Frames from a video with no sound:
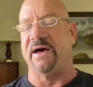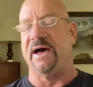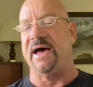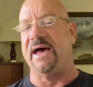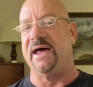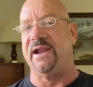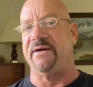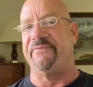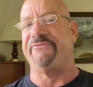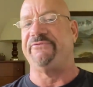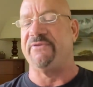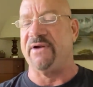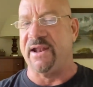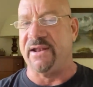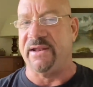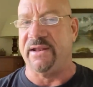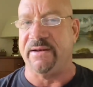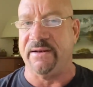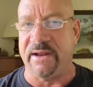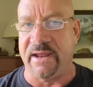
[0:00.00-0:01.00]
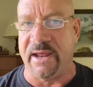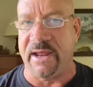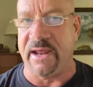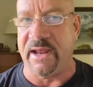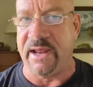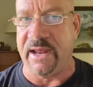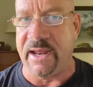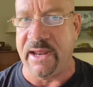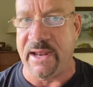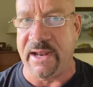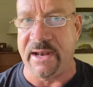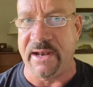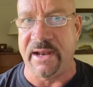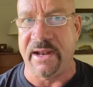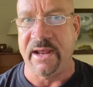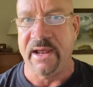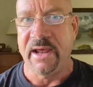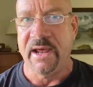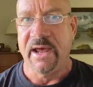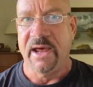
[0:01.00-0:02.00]
I had a friend
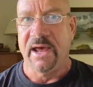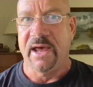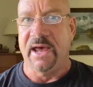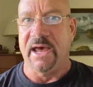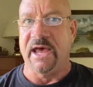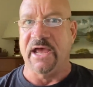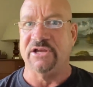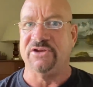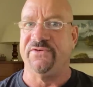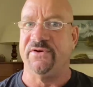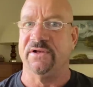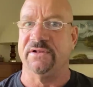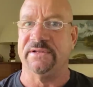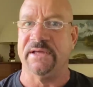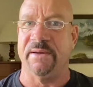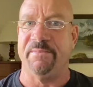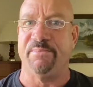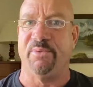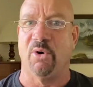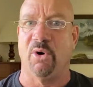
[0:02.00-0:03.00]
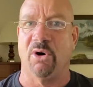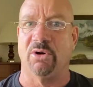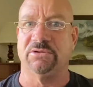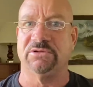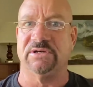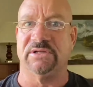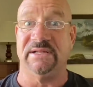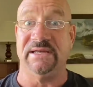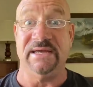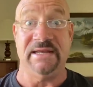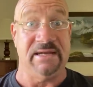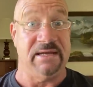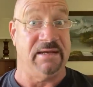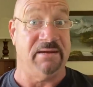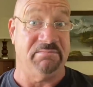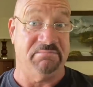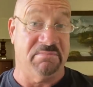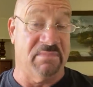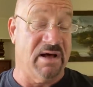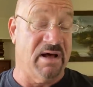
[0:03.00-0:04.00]
in Edgefield named Paul
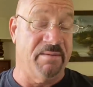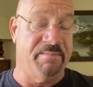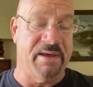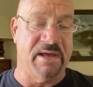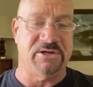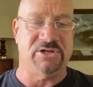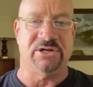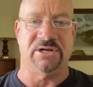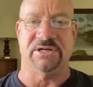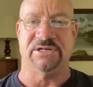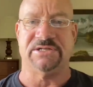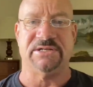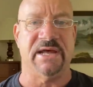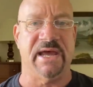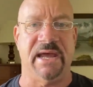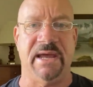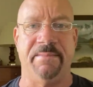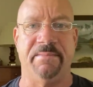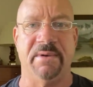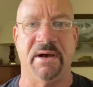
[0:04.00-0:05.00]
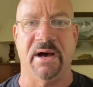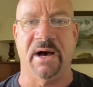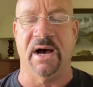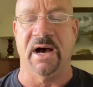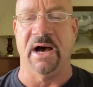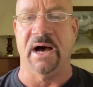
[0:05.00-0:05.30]
Tolini. I'll mention his name.